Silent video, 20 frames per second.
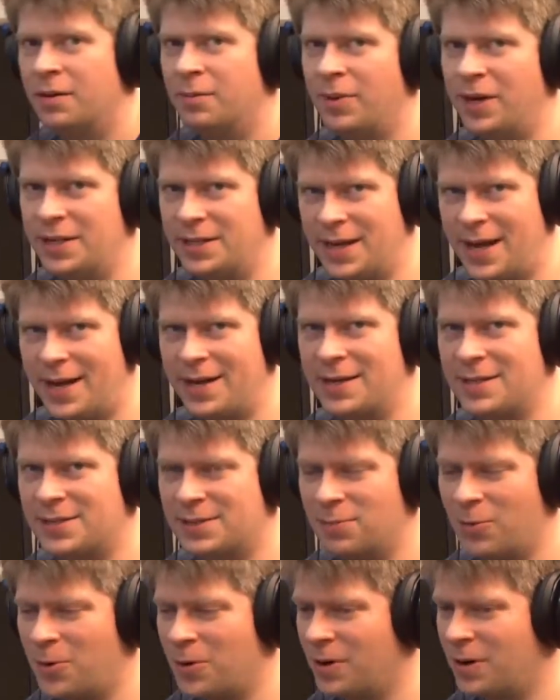My dad
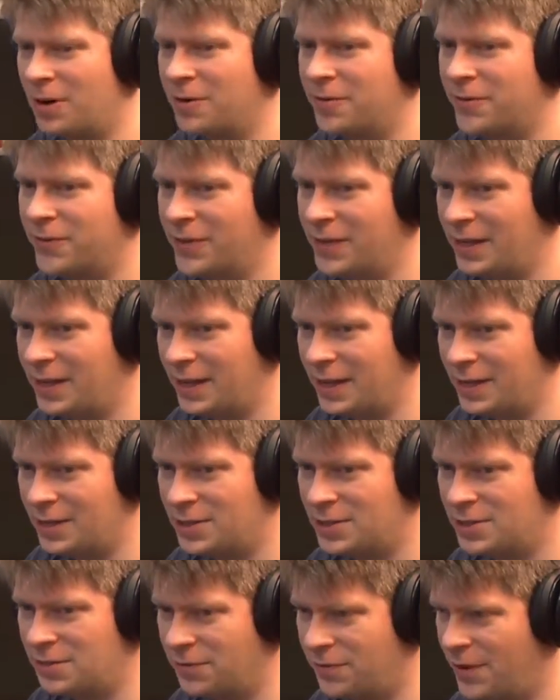is more of the uh,
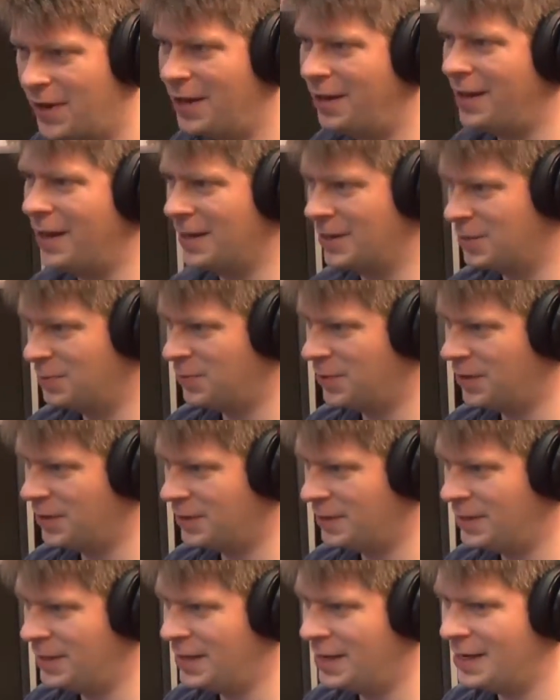Chevelle
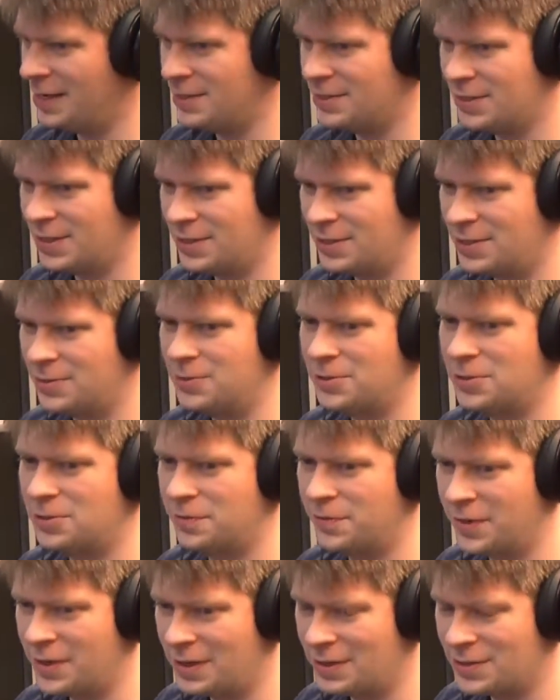expert. He has uh, two
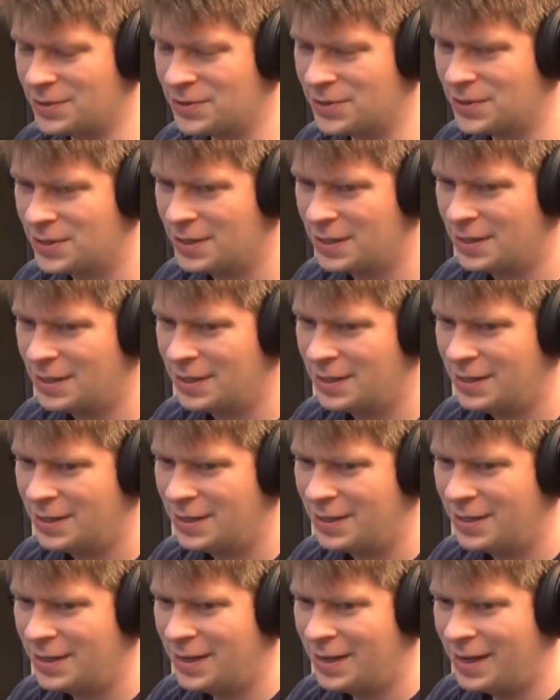Chevelles,
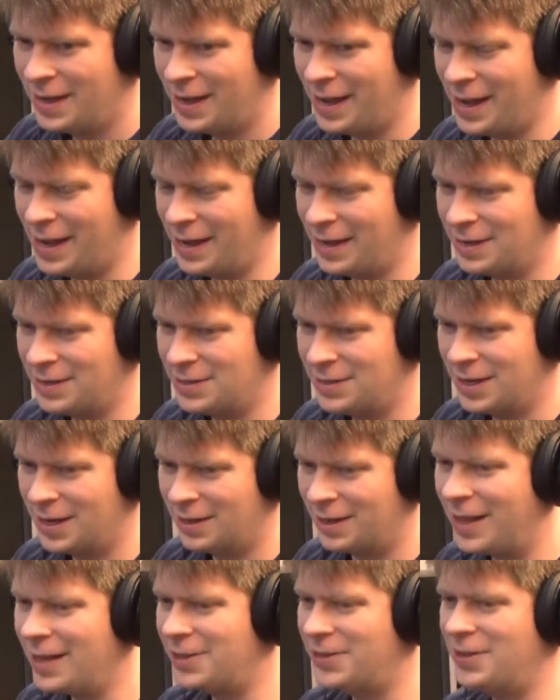and uh,
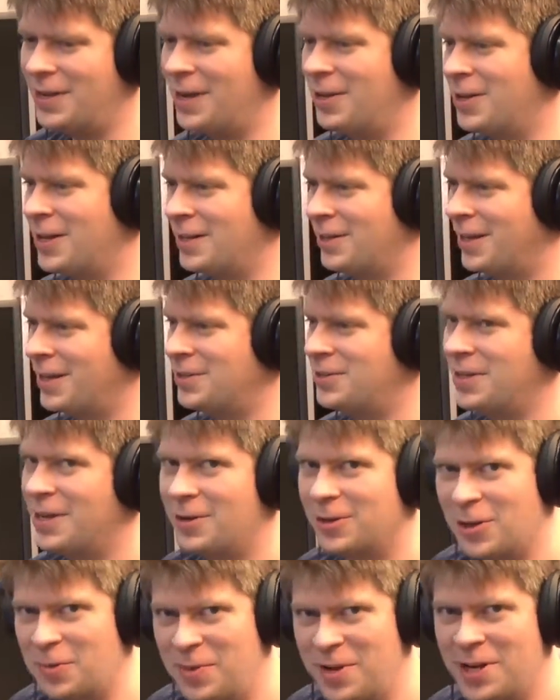like the like the
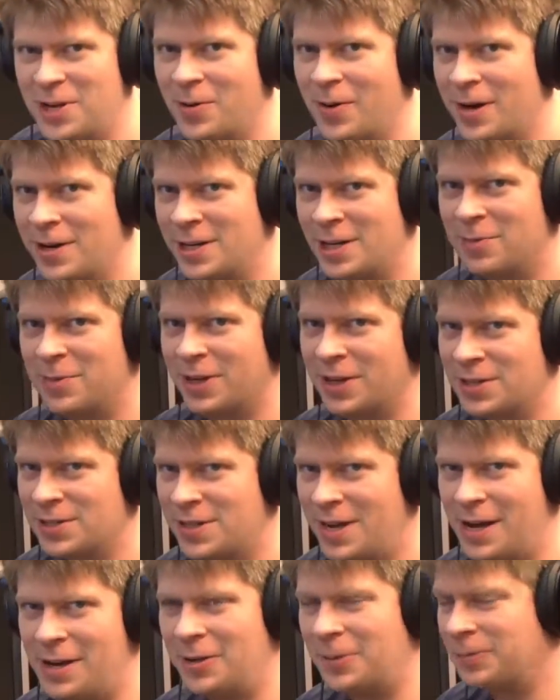El Camino idea, because
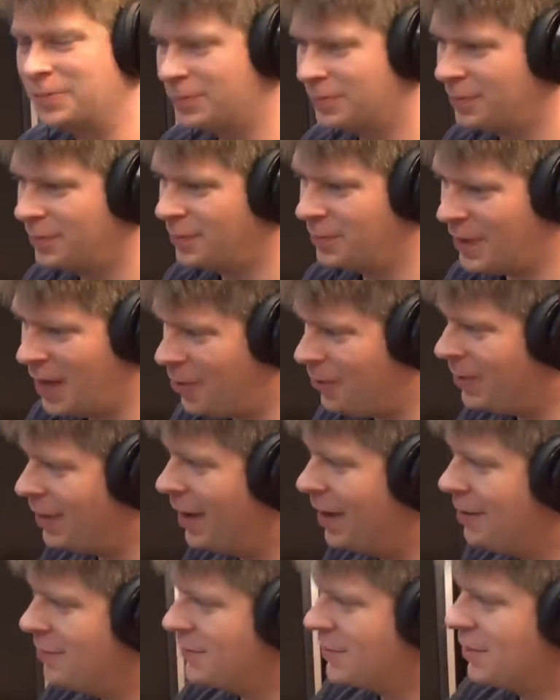now now we
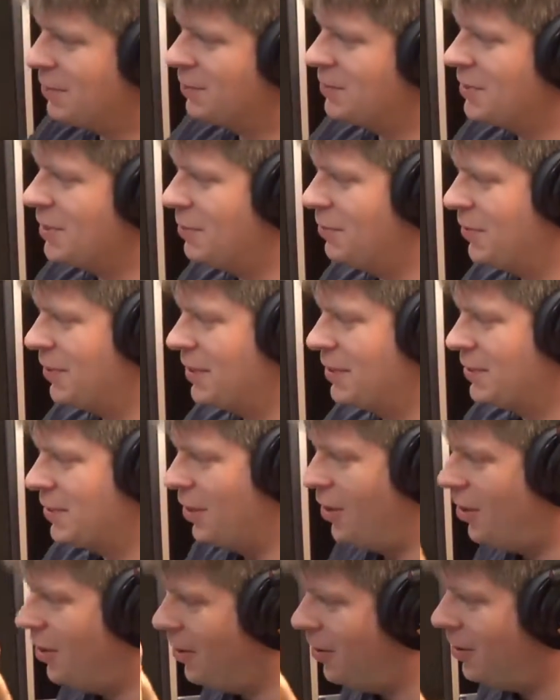have some something to
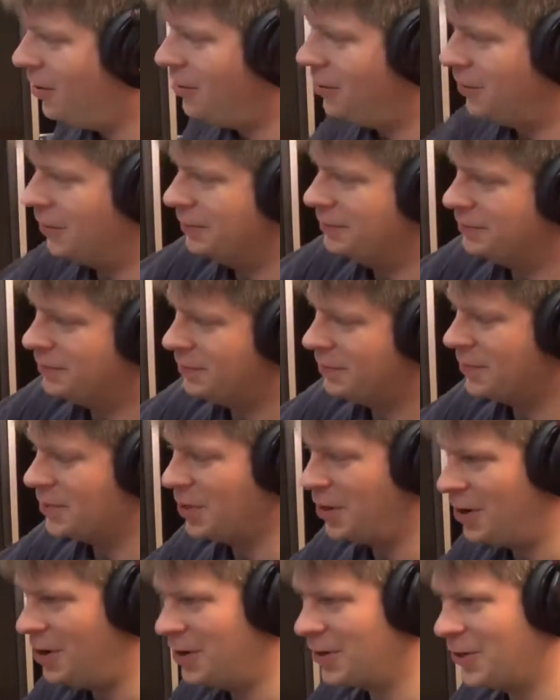haul to
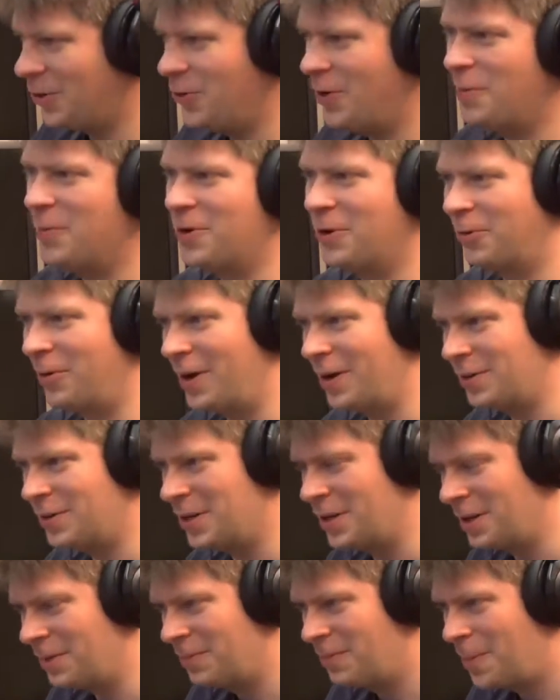haul equipment around
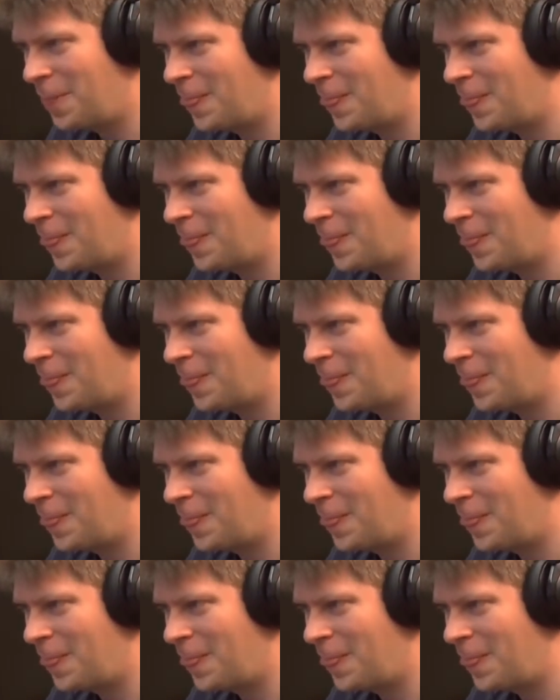in.